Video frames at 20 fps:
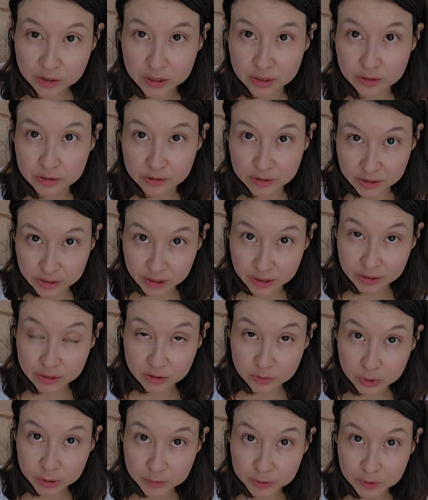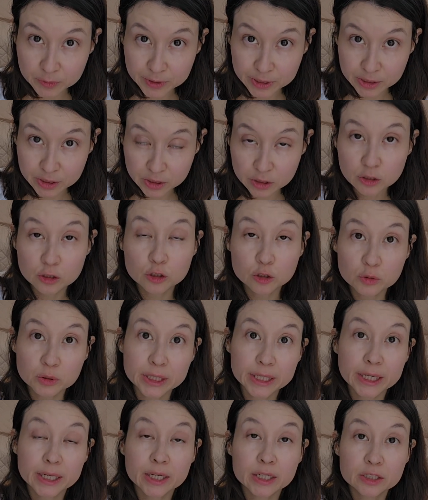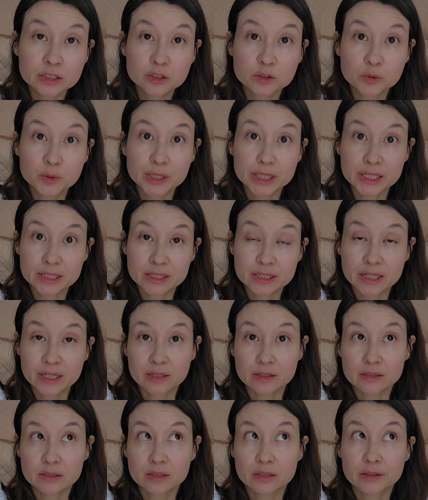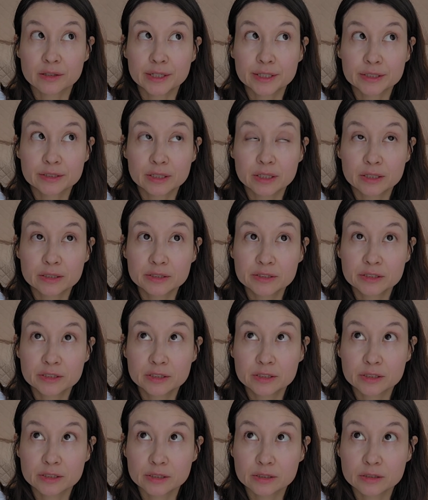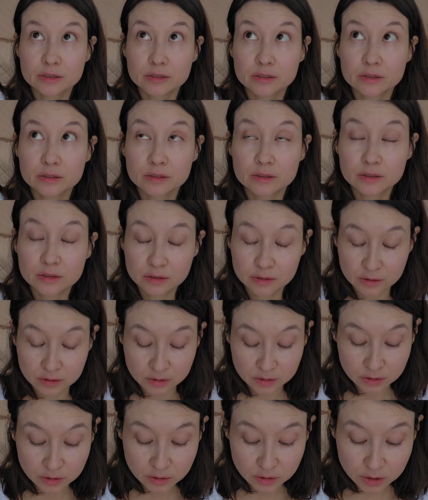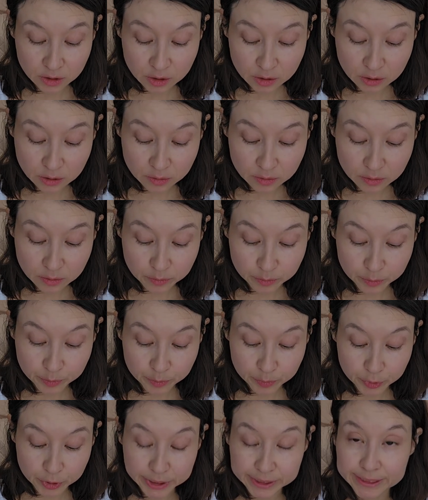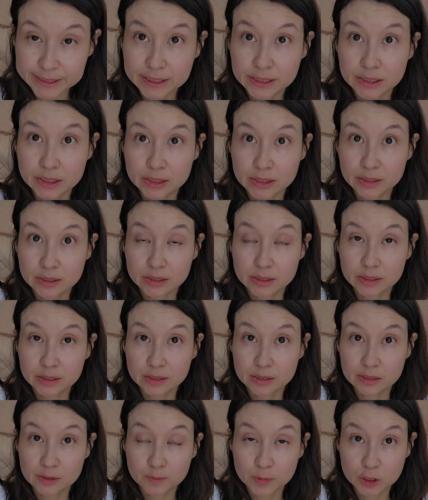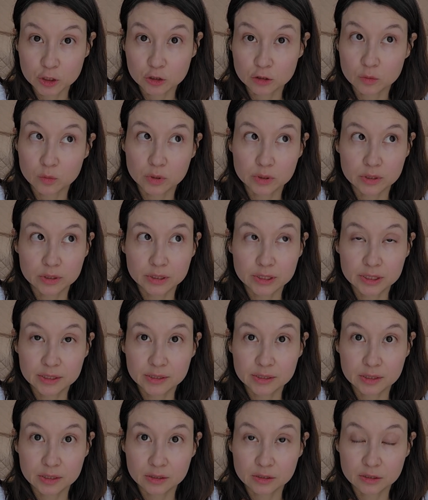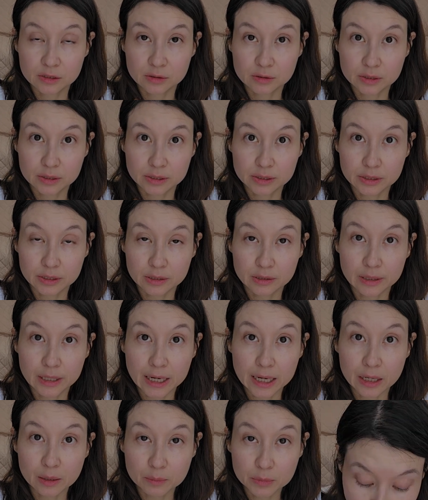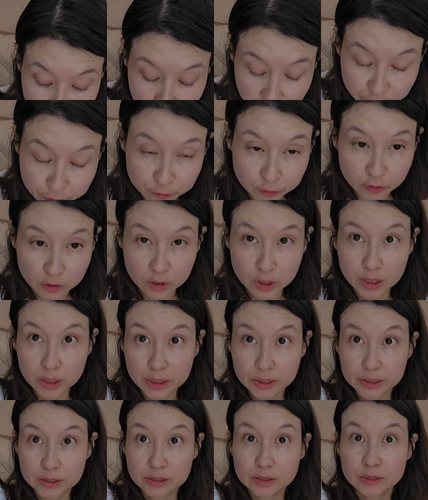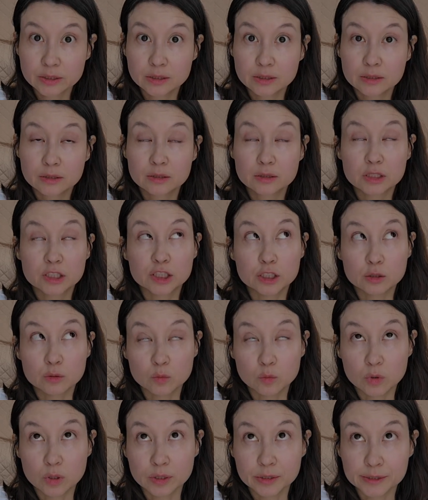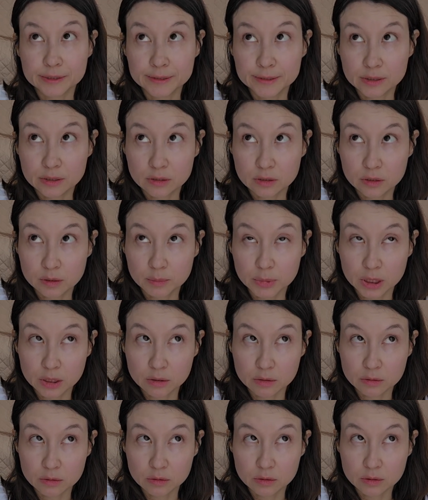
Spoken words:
the second rabies vaccine, you can do that test. And that test is pricey because it's a special one. It gets sent to like a lab. For us, it was about